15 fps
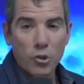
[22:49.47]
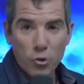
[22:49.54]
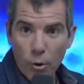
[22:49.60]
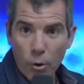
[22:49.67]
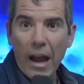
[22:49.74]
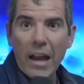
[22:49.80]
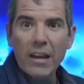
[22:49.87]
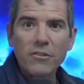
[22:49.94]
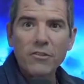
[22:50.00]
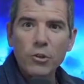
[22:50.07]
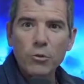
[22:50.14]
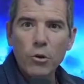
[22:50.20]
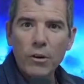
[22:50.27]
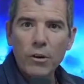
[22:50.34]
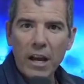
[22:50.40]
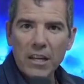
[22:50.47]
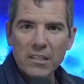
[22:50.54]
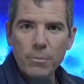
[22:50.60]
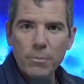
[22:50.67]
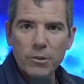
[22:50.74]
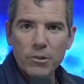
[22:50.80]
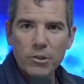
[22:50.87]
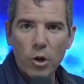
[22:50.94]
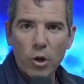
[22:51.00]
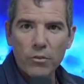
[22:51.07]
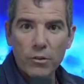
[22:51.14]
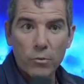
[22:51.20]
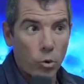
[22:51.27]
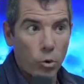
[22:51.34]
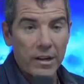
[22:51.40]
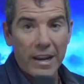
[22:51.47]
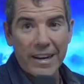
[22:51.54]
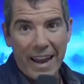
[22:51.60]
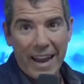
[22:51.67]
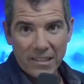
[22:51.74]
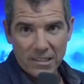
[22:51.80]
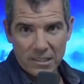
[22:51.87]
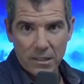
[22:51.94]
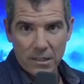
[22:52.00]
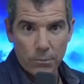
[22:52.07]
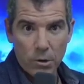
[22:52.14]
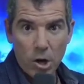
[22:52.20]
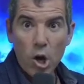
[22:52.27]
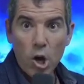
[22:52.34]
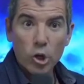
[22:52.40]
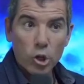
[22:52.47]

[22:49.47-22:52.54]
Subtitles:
Drive to your own hospital's COVID ward and ask them.